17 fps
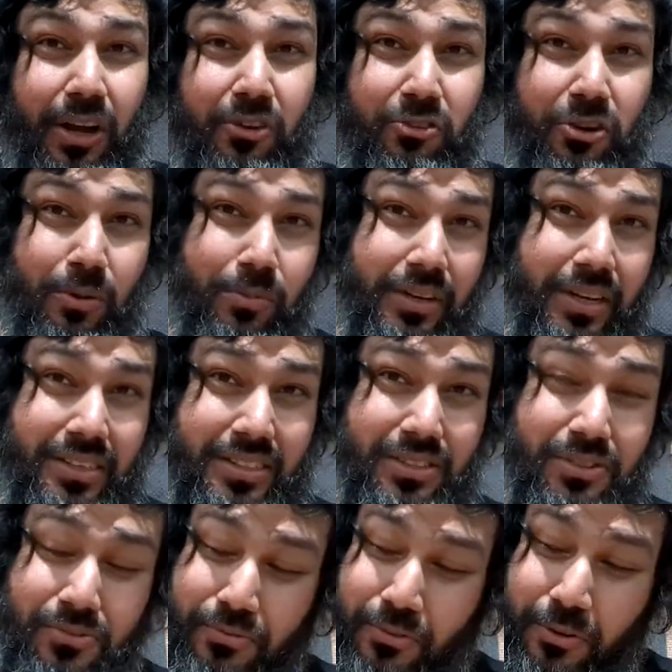grew up with this
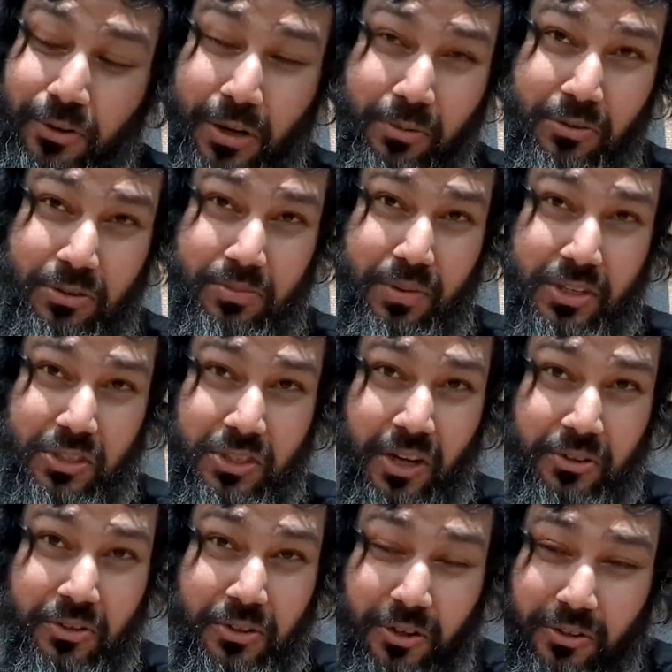before, it was my
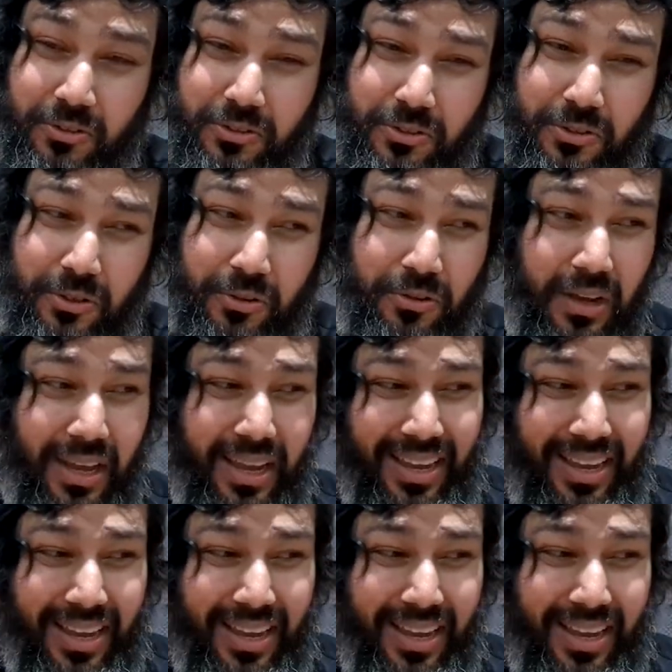childhood console,